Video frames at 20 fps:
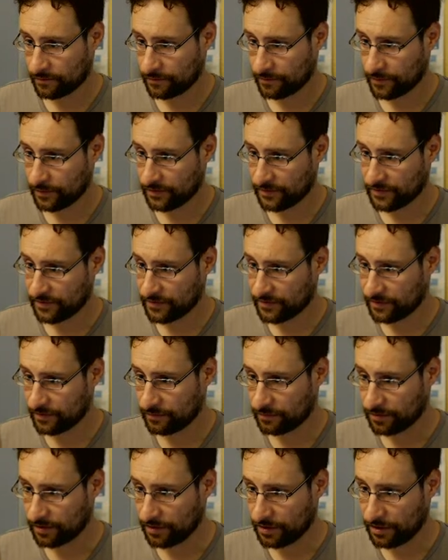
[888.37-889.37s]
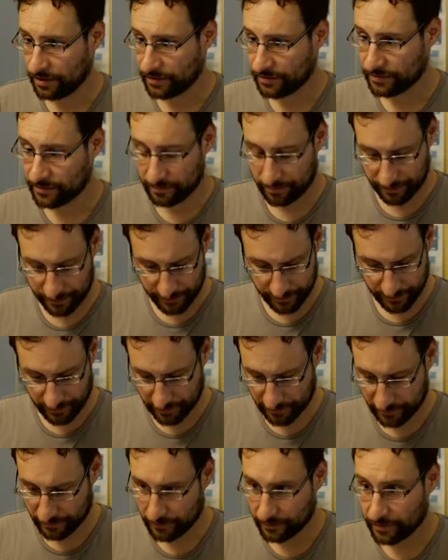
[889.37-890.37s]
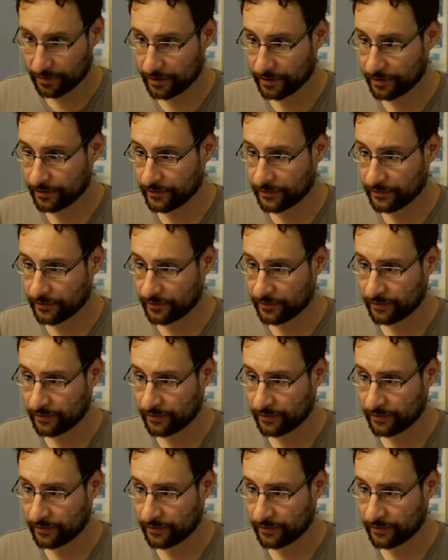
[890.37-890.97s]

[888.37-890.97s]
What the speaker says: build that simply later because who cares?